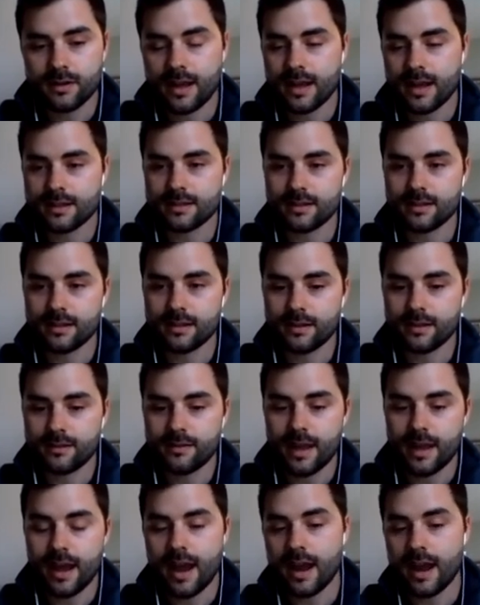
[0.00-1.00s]
it has the
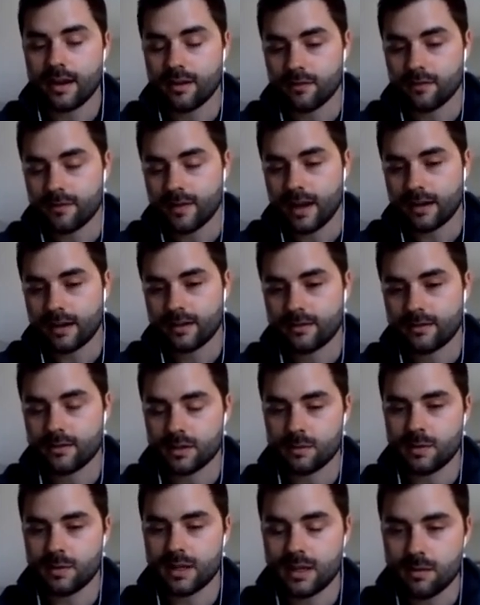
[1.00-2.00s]
added effect
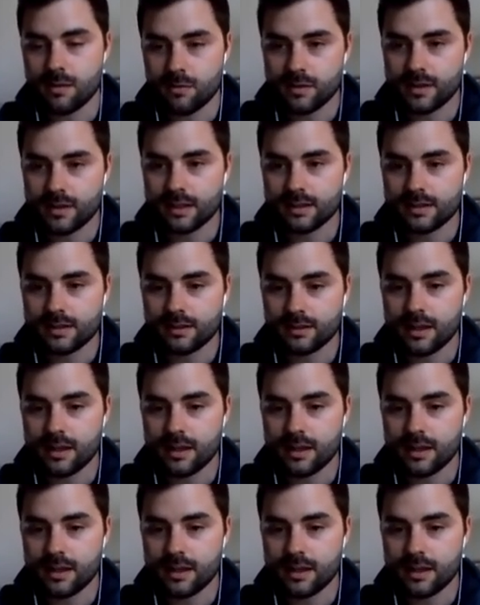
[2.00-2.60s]
just by keeping things